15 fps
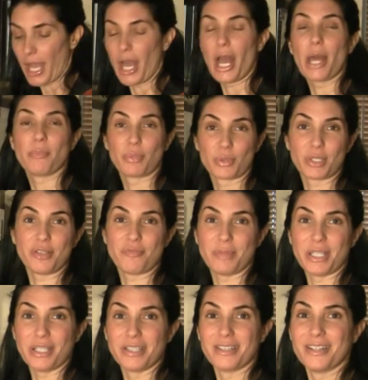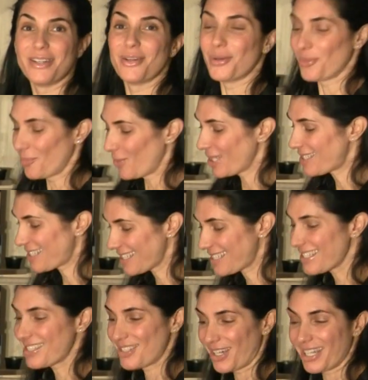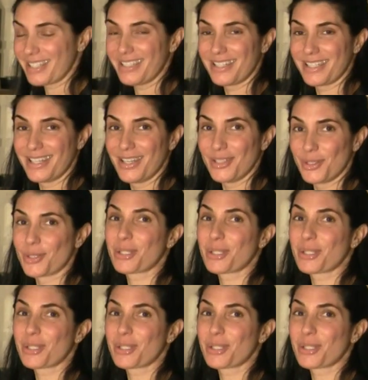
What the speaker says: And believe me, once this is done, your